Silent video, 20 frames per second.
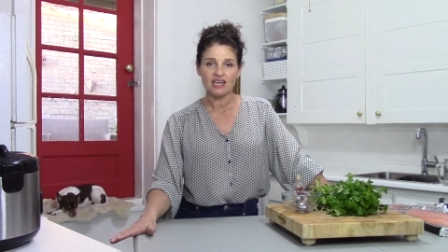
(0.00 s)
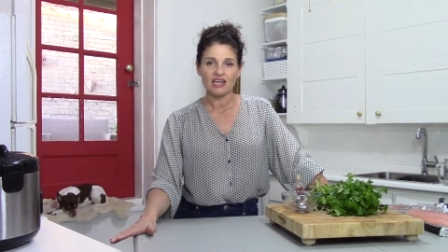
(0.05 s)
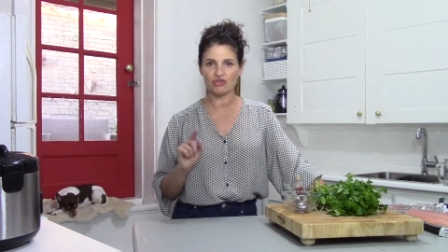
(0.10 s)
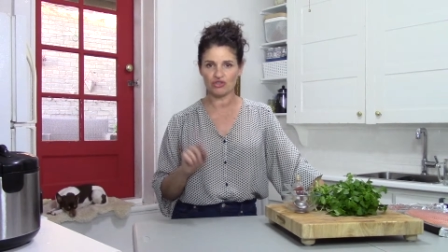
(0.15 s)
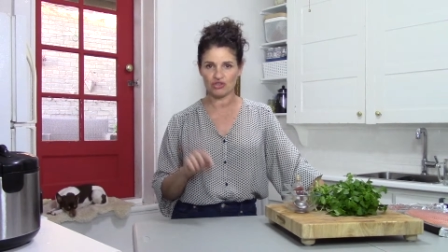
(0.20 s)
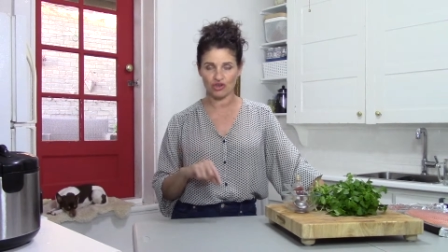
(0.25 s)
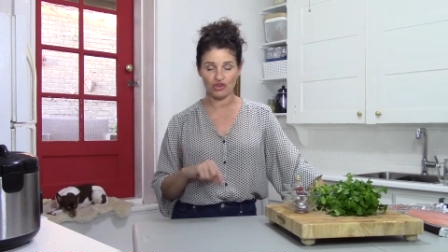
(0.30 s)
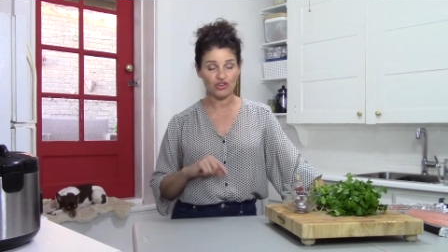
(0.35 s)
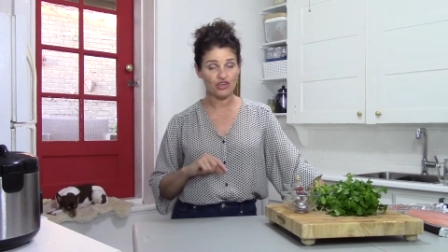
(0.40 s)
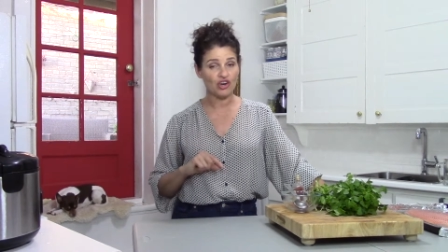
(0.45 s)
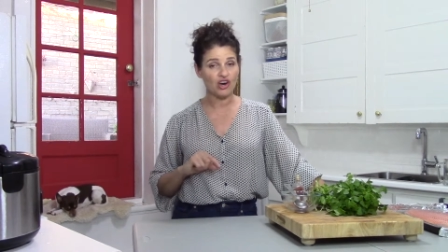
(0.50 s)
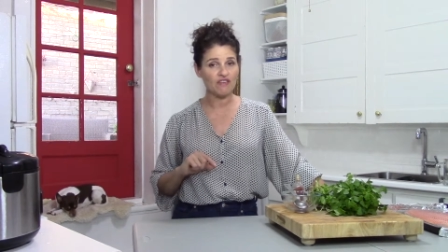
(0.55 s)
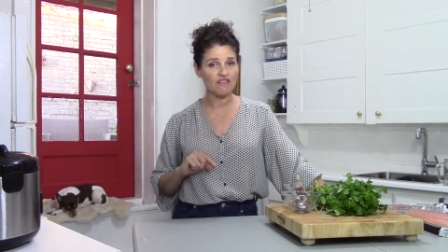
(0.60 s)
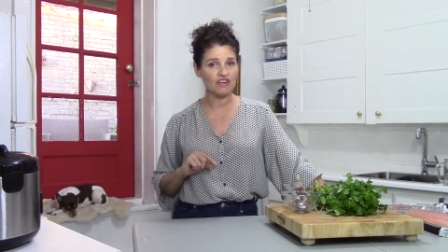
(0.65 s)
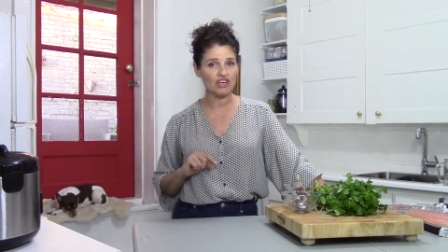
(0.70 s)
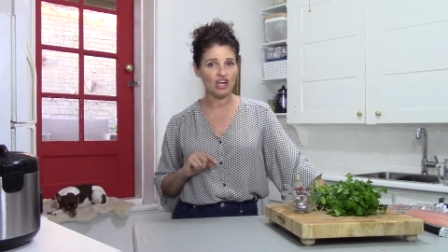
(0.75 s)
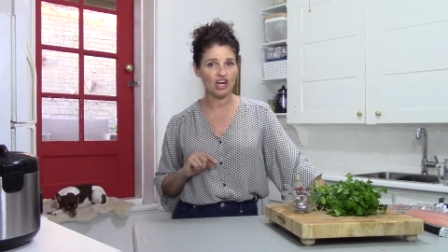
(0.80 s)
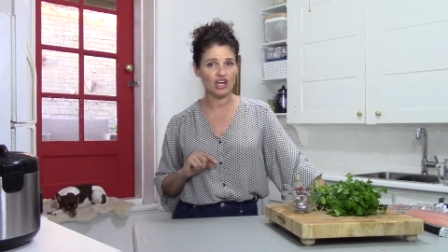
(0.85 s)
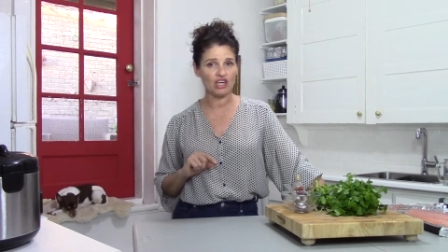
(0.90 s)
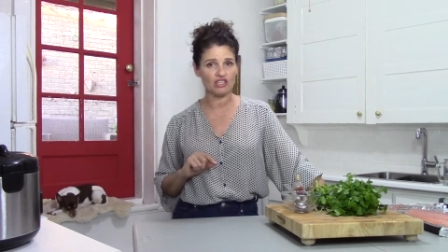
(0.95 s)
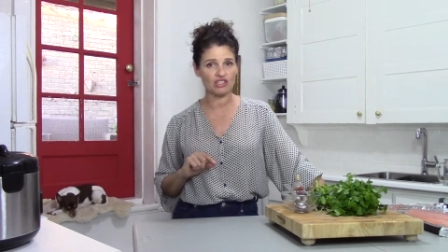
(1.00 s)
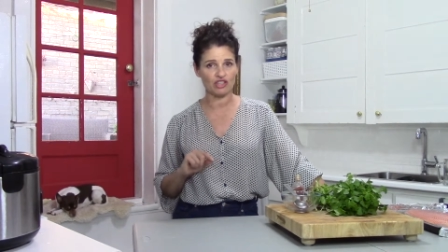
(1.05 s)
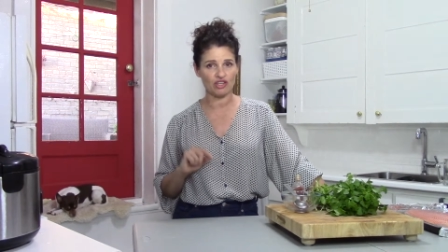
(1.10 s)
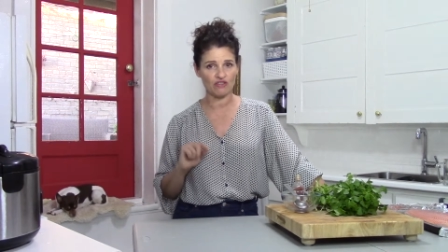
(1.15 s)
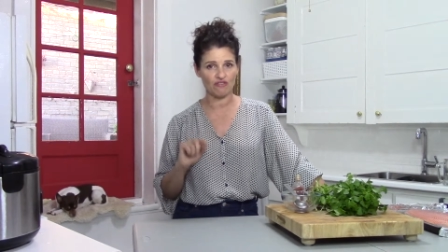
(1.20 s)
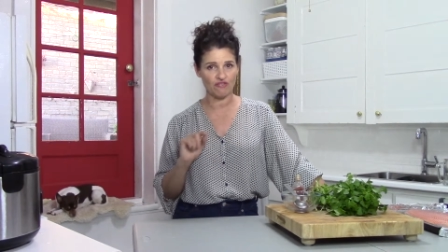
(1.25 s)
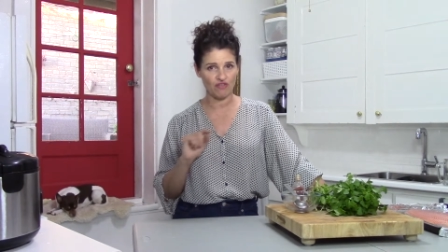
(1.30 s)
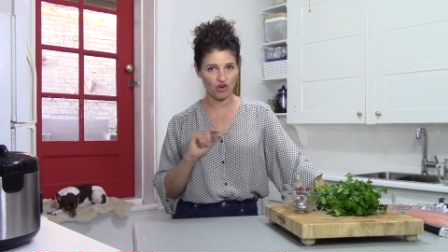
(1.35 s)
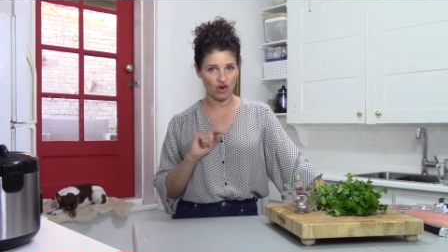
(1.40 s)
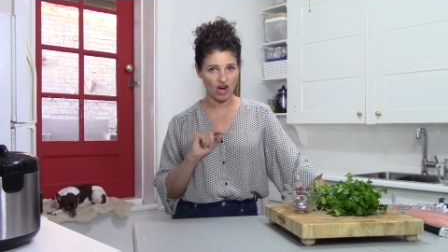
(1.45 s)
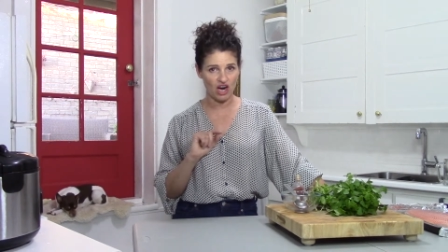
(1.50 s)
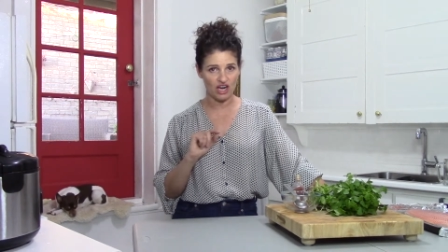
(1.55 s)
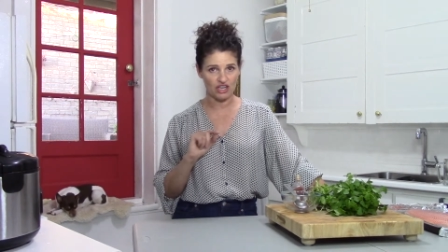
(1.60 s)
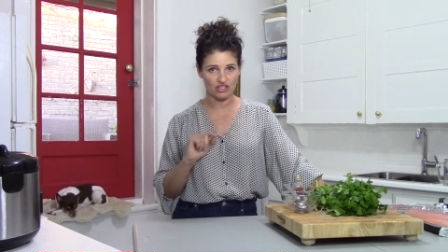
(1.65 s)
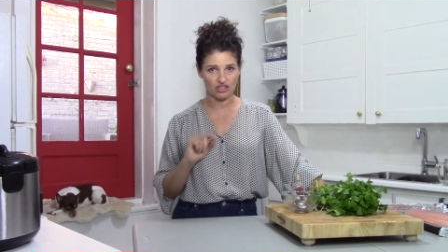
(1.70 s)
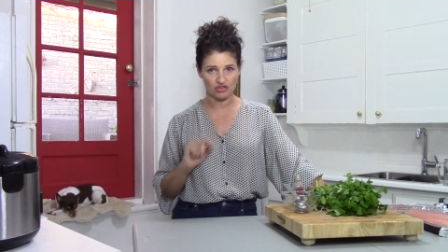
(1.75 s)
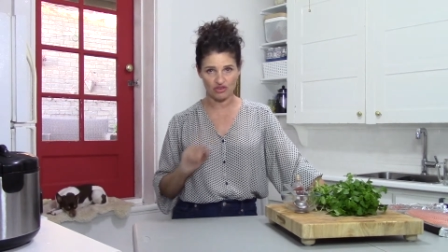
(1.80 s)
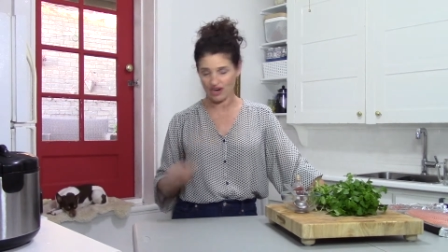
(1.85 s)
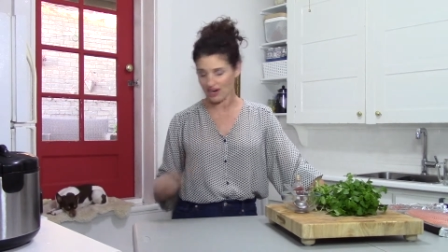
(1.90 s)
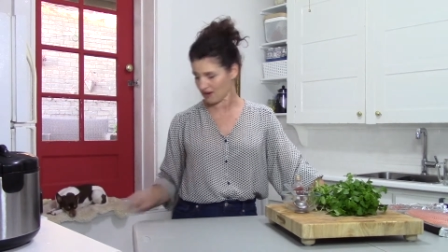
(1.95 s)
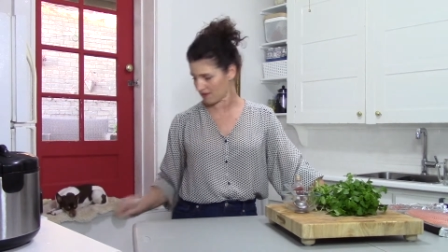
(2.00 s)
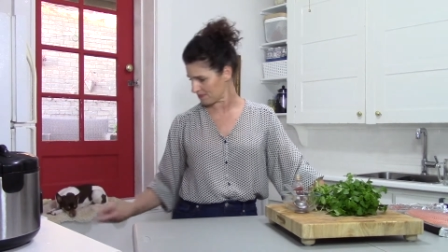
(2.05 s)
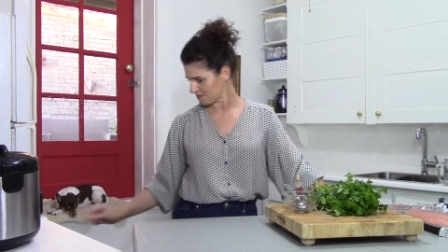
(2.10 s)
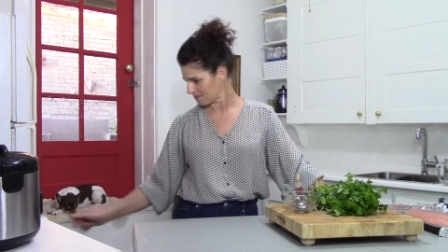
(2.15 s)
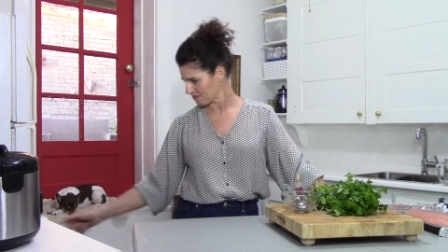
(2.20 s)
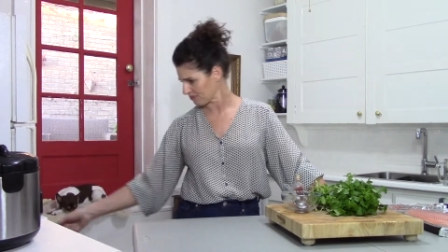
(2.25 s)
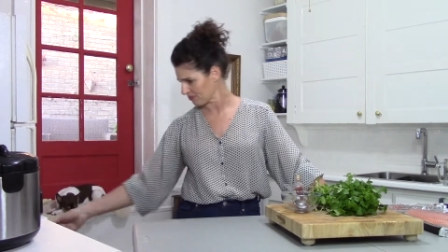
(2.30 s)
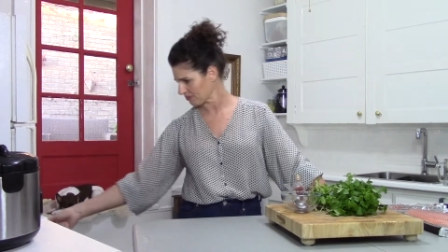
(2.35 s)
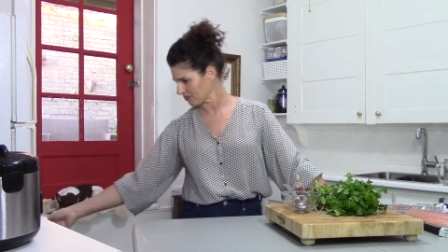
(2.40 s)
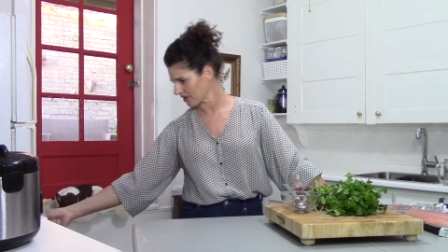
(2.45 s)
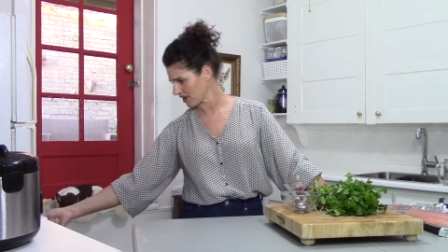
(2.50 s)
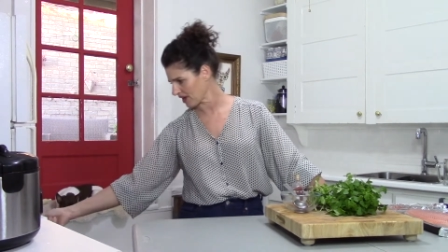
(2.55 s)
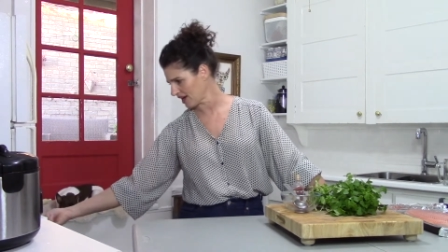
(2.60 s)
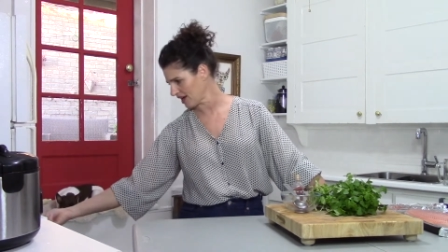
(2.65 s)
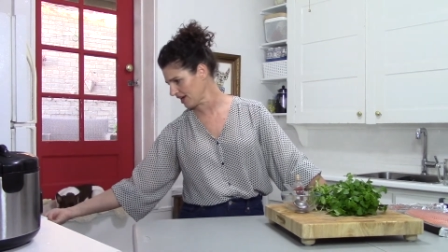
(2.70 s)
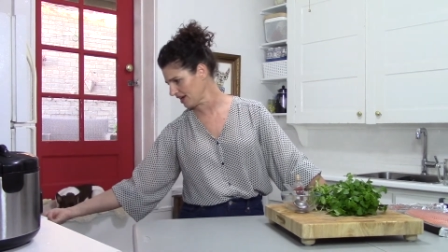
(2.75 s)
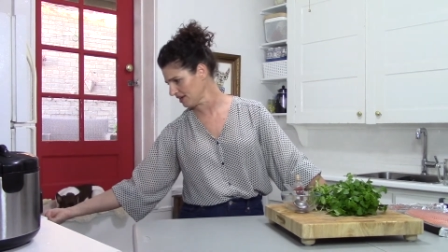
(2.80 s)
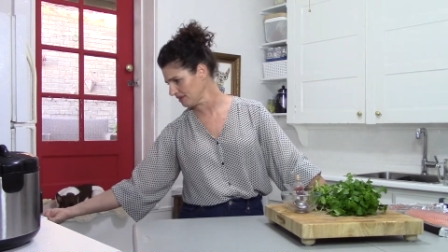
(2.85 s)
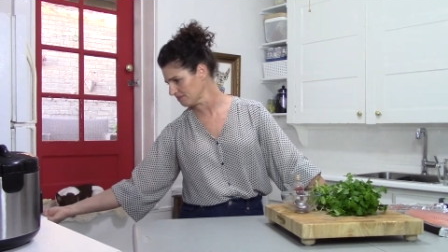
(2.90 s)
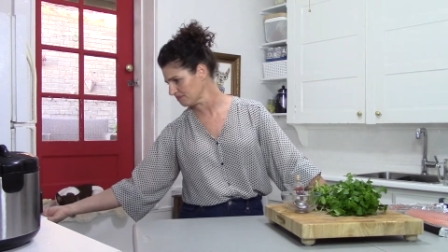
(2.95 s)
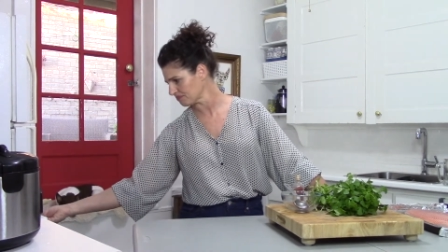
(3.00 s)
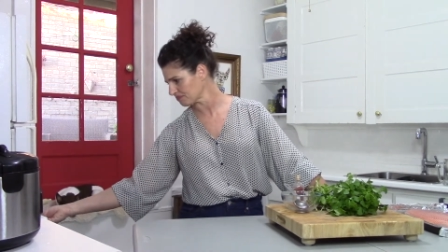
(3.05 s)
Turn your oven on to 400, okay?